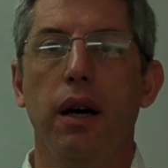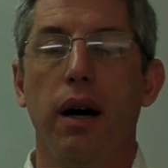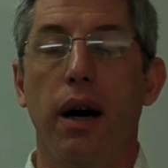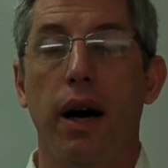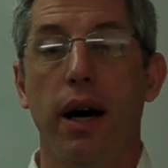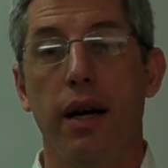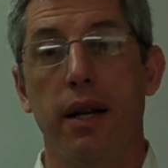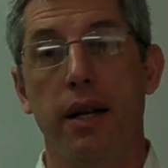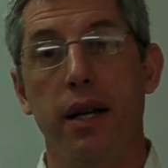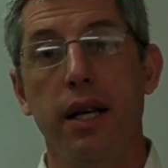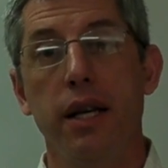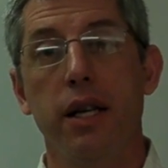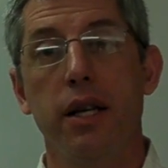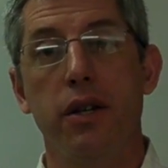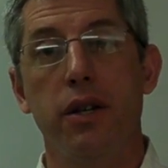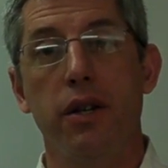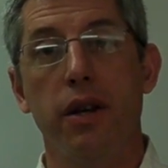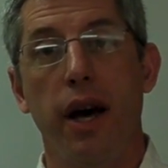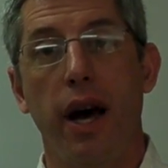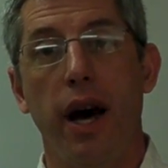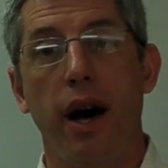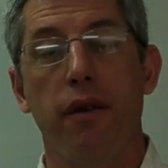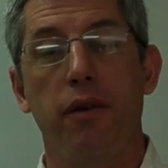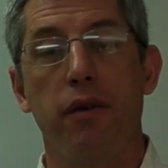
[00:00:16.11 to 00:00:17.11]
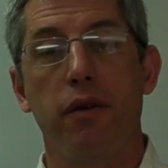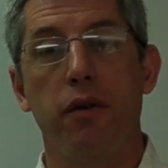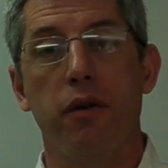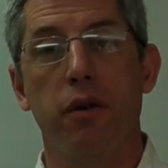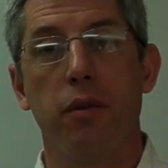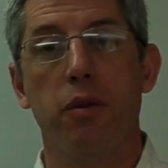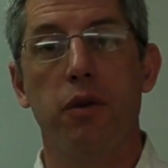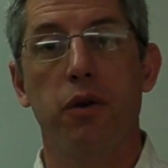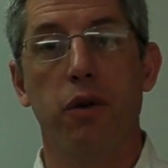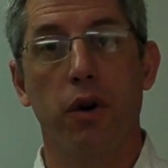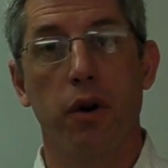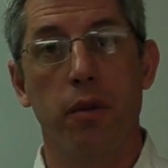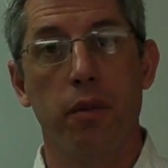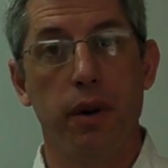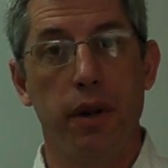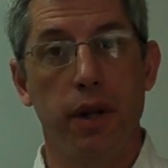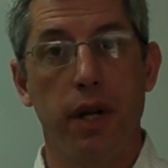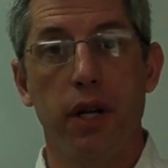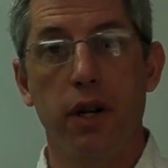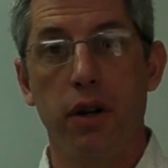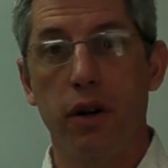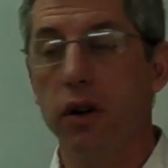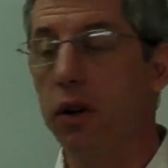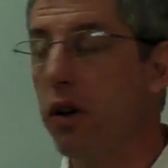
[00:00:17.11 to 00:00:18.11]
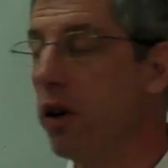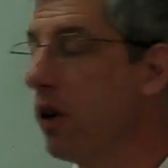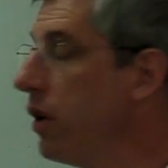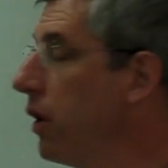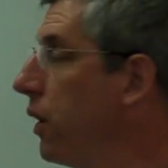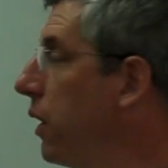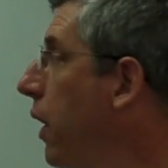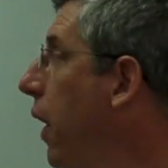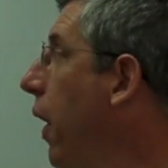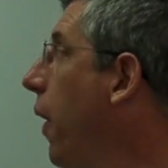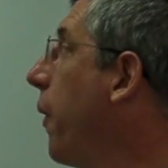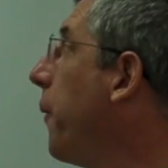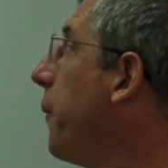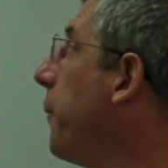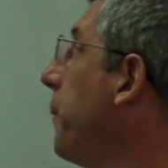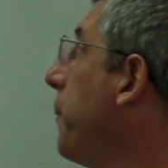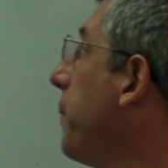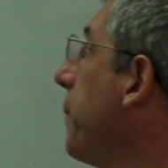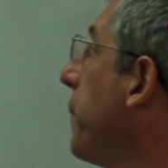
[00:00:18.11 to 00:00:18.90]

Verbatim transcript: ideas you have to absorb and then you're good to go.